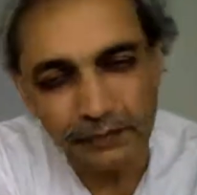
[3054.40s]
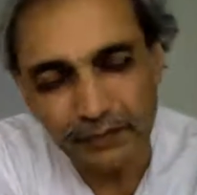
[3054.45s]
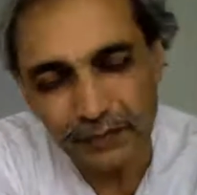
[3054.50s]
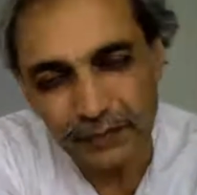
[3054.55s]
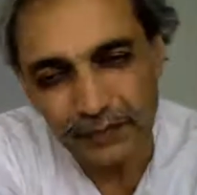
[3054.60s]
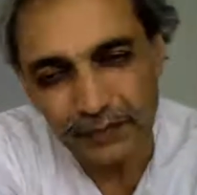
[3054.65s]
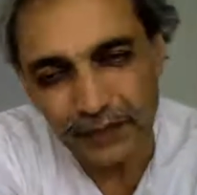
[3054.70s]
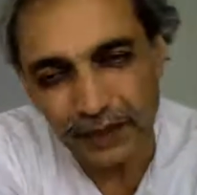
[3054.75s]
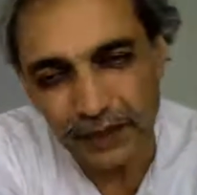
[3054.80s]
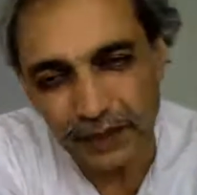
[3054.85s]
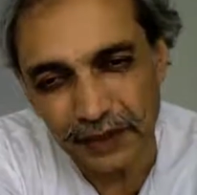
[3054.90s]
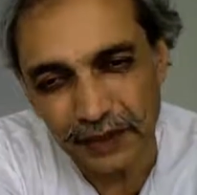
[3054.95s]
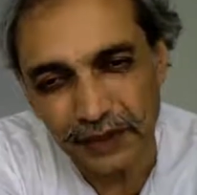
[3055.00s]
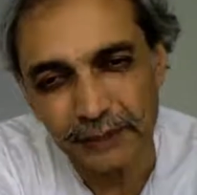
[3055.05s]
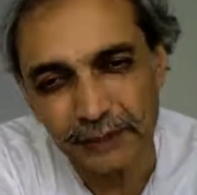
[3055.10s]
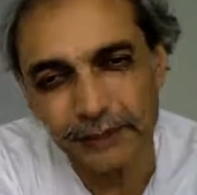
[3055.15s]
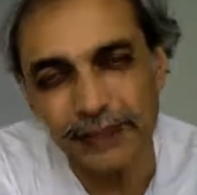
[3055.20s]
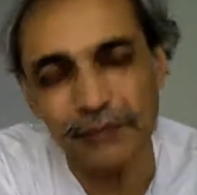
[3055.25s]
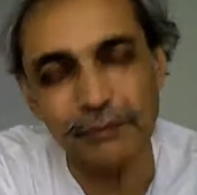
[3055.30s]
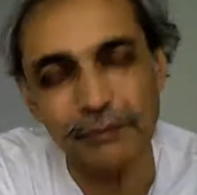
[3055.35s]
are
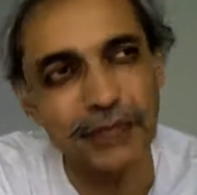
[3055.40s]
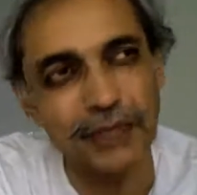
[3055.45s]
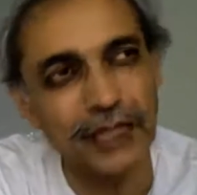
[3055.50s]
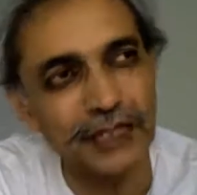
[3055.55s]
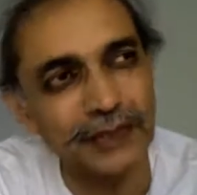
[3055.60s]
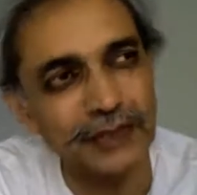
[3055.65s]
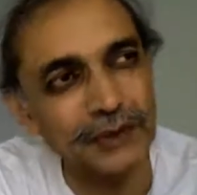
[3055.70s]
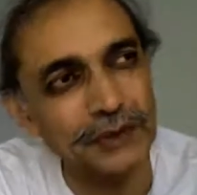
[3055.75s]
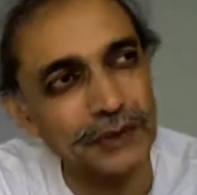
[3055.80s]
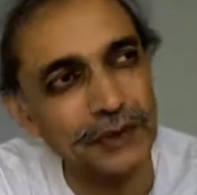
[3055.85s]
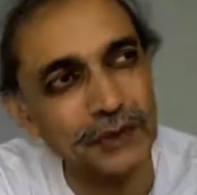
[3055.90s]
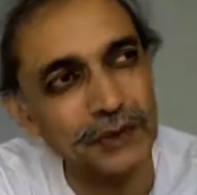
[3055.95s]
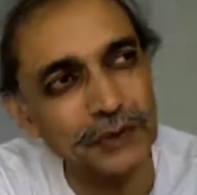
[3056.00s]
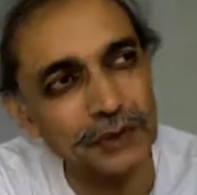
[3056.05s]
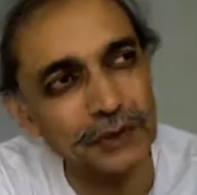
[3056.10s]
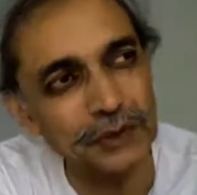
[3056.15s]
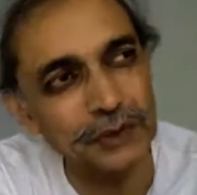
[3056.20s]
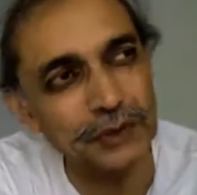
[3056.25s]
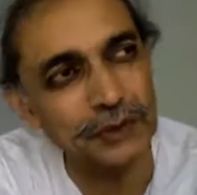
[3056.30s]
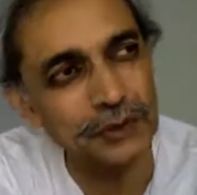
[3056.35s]
coming back to
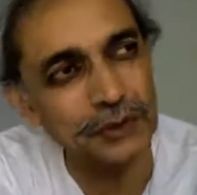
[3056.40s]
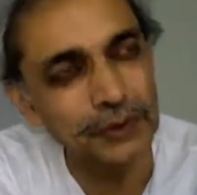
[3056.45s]
you